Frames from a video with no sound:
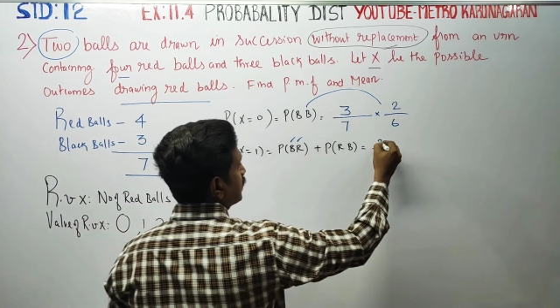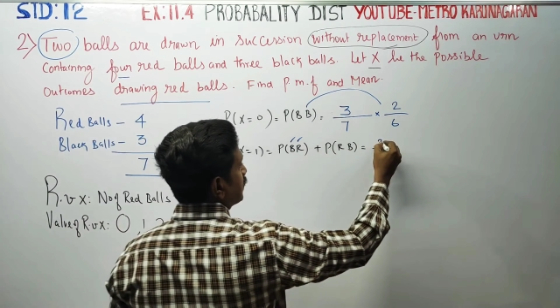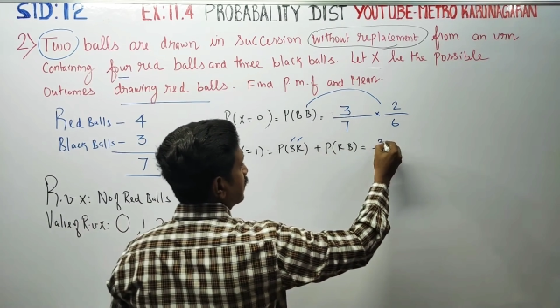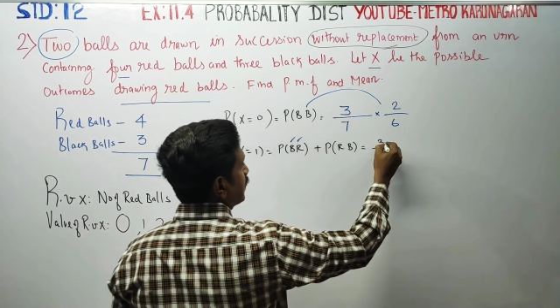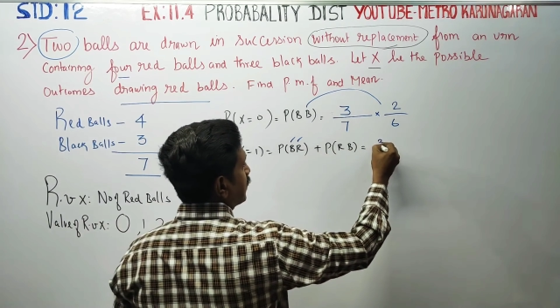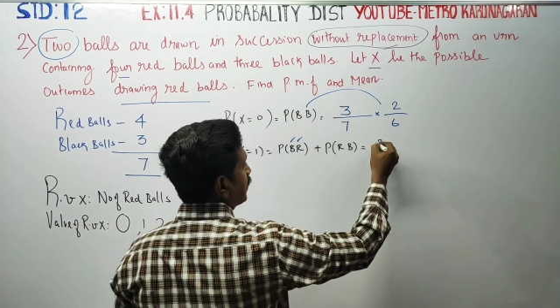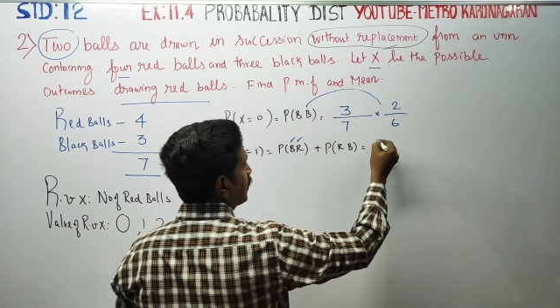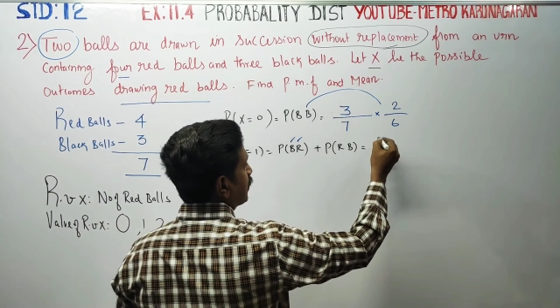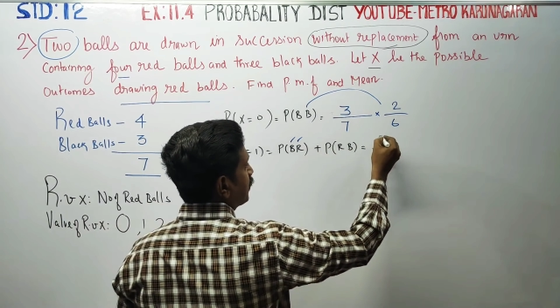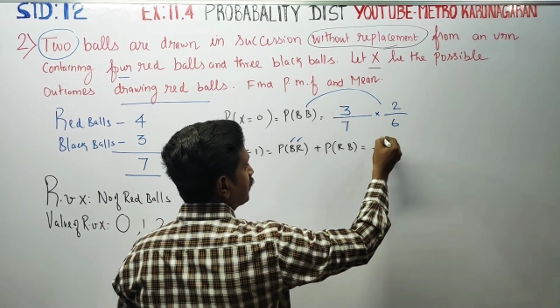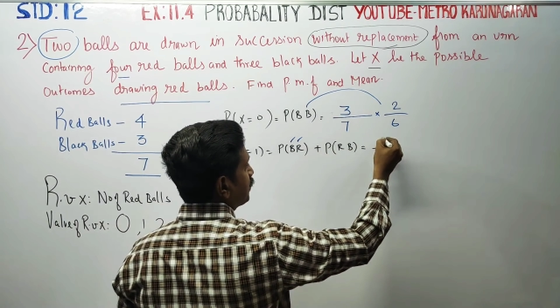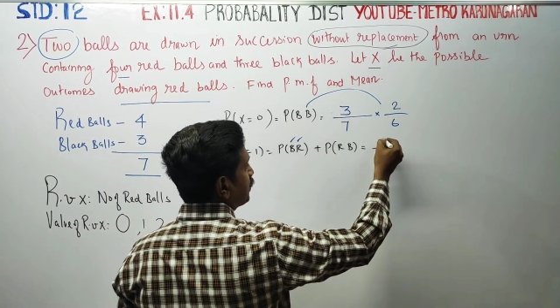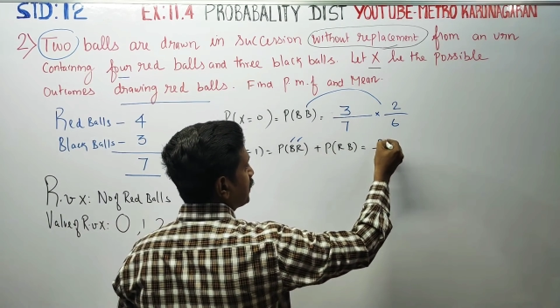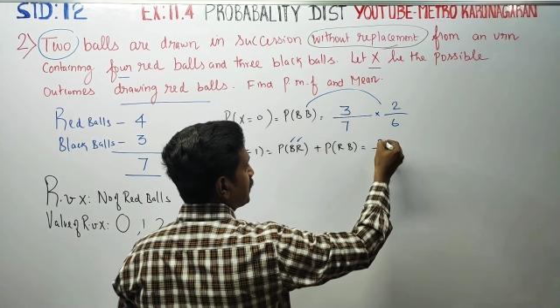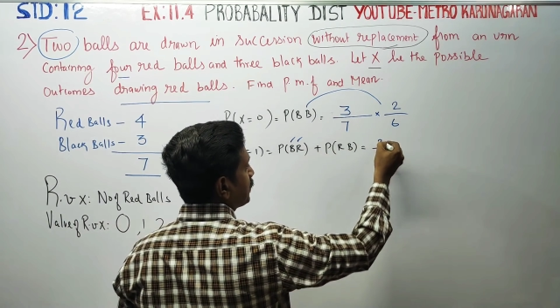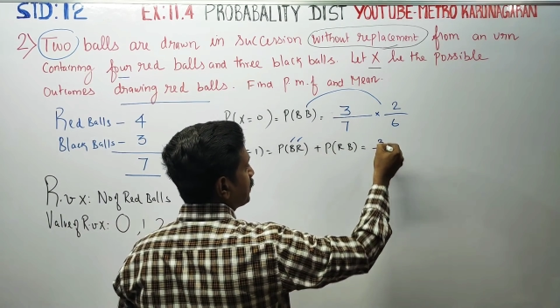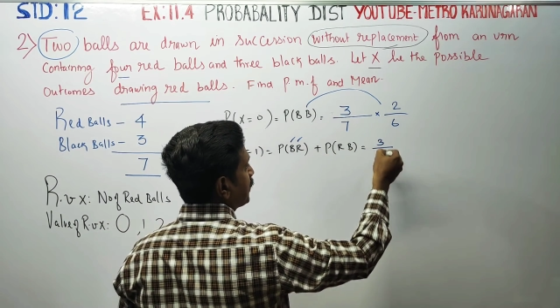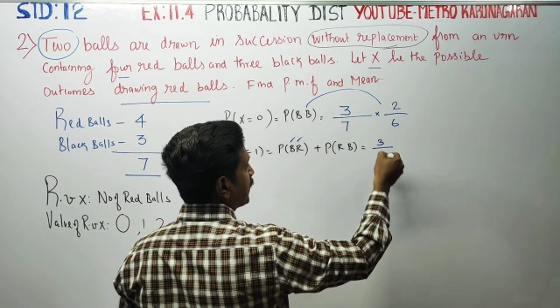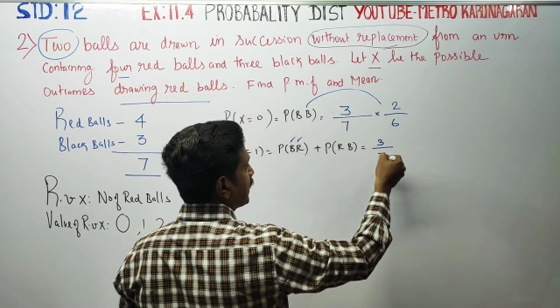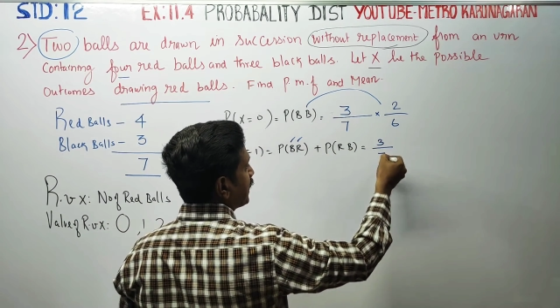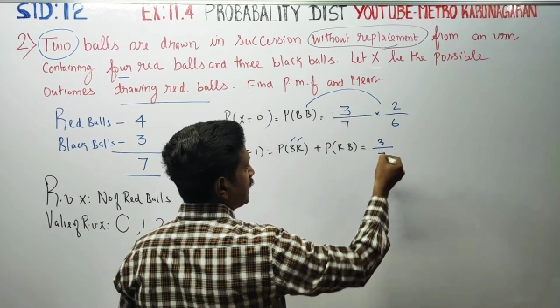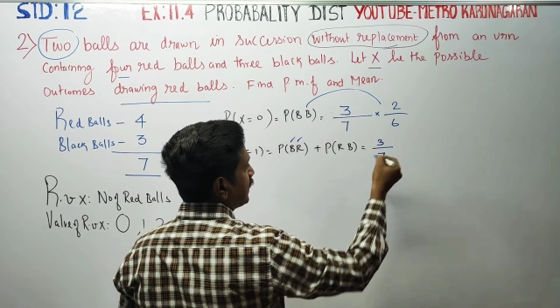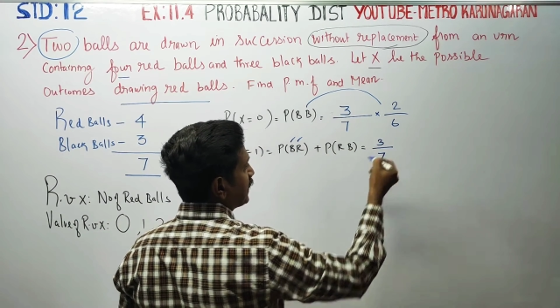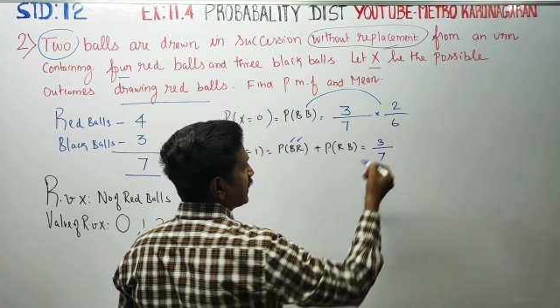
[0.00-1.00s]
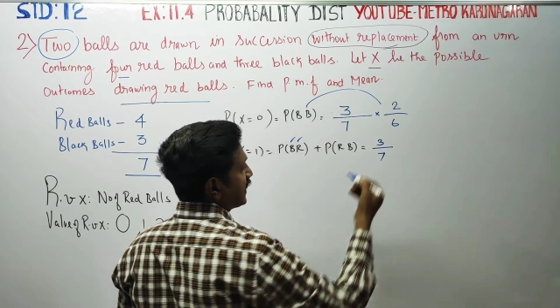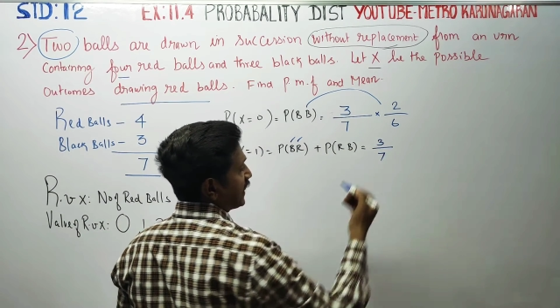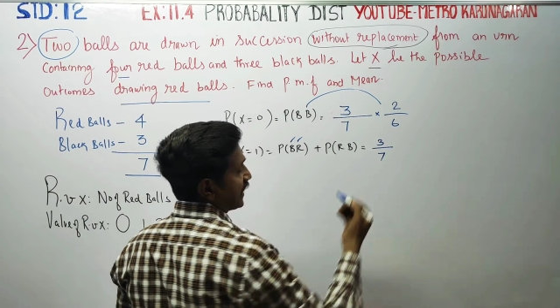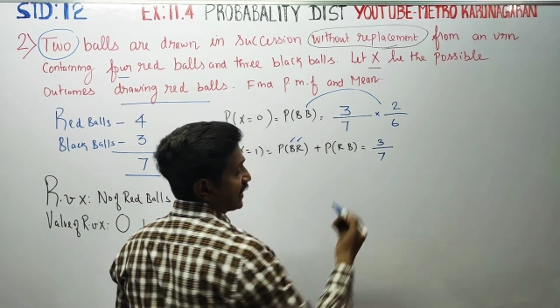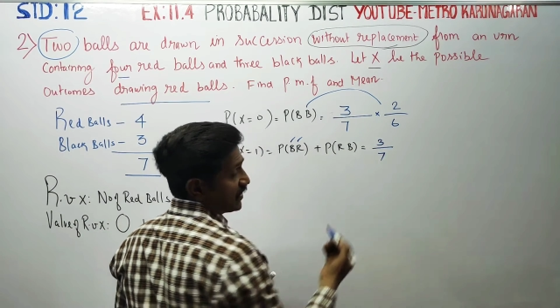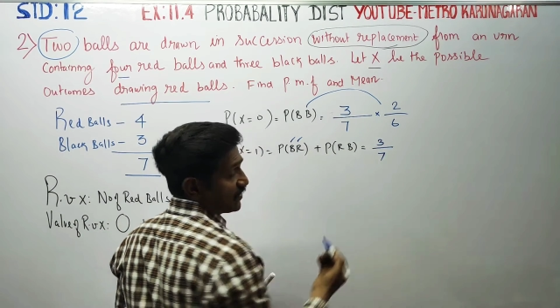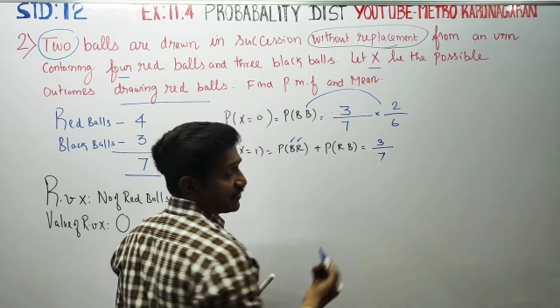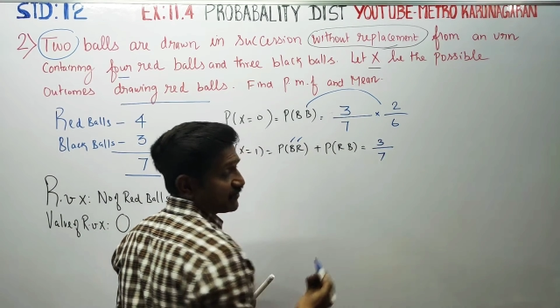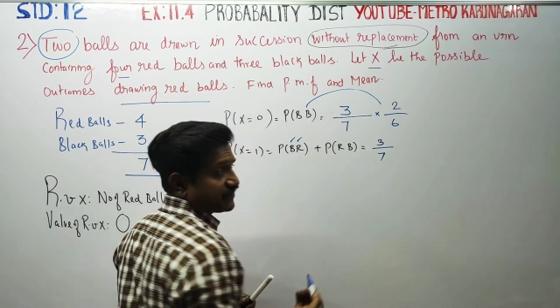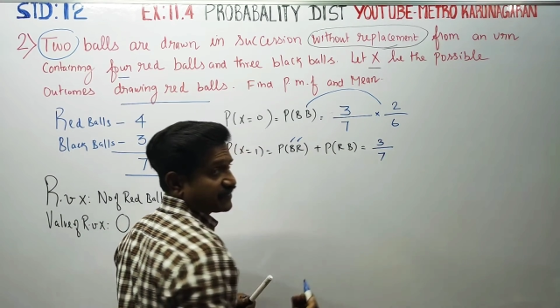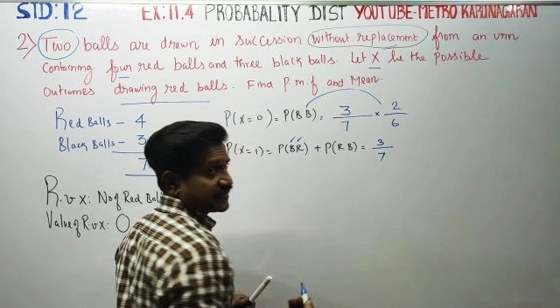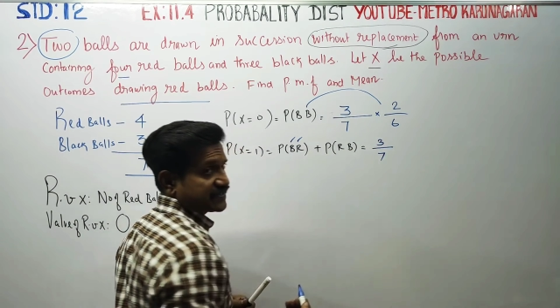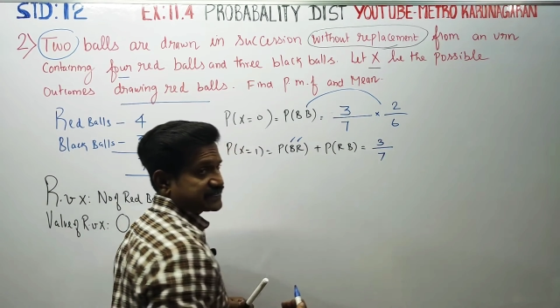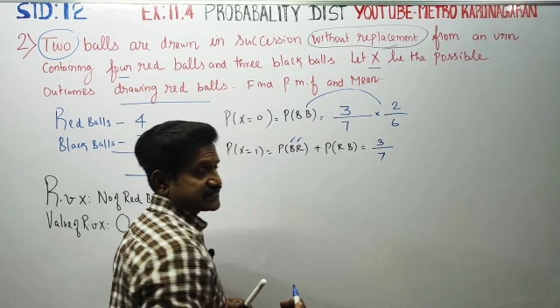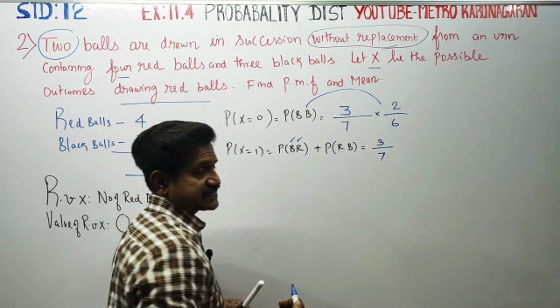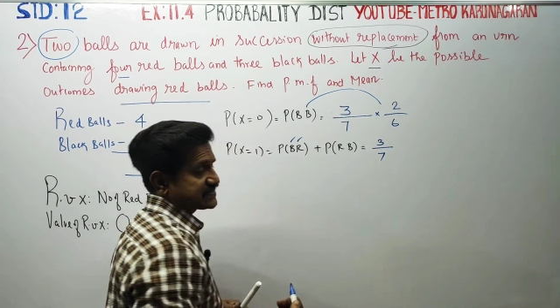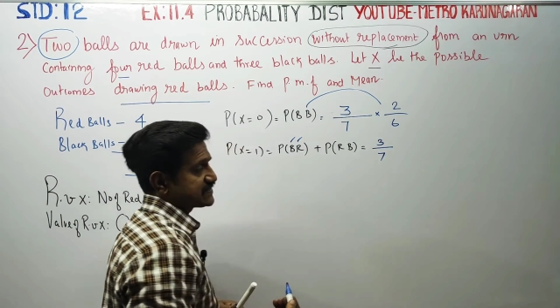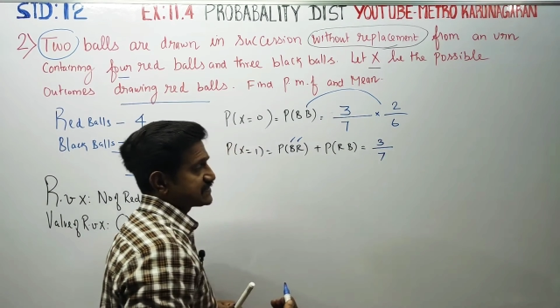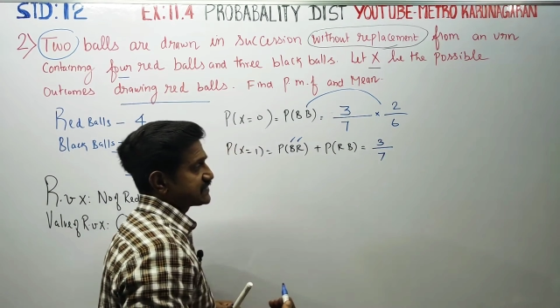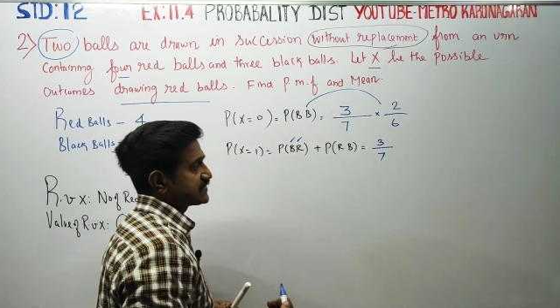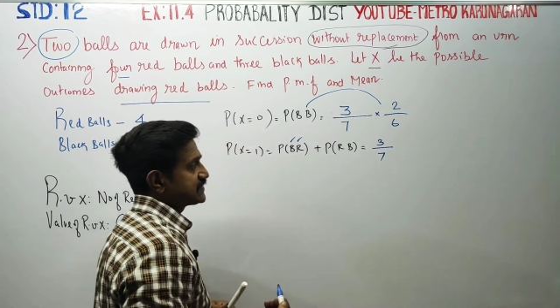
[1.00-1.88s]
NE/NS.